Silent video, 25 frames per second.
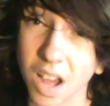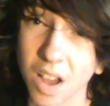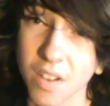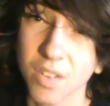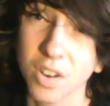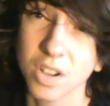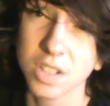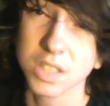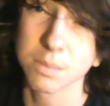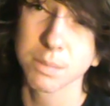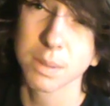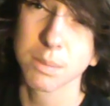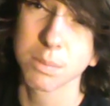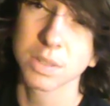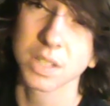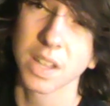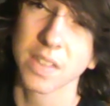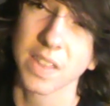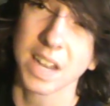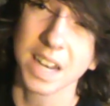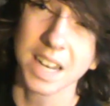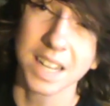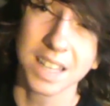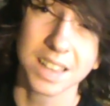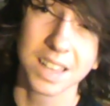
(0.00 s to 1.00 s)
I've heard some people say
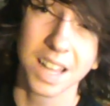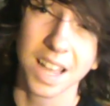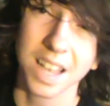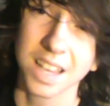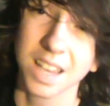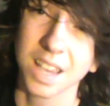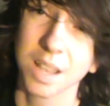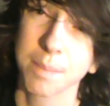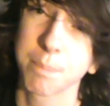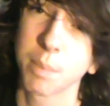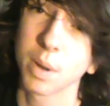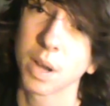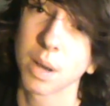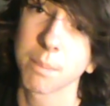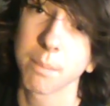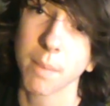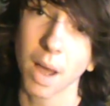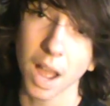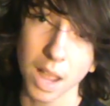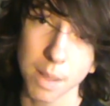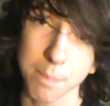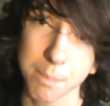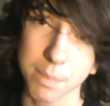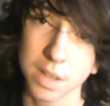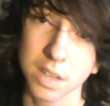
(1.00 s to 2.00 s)
they didn't like it, but in
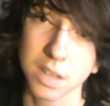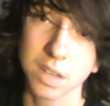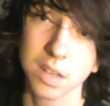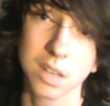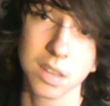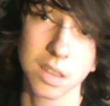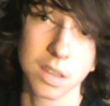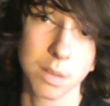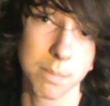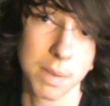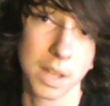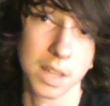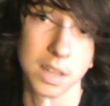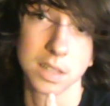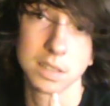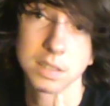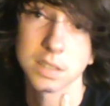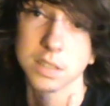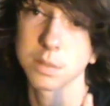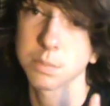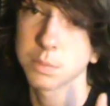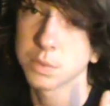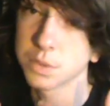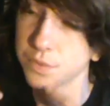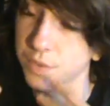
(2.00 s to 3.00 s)
my opinion, the melee
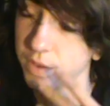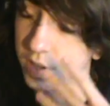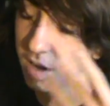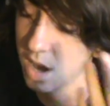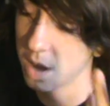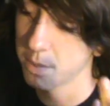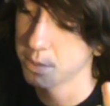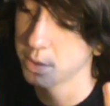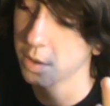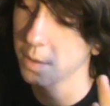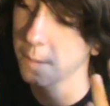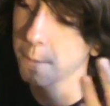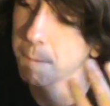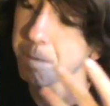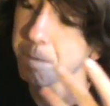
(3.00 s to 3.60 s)
system was phenomenal.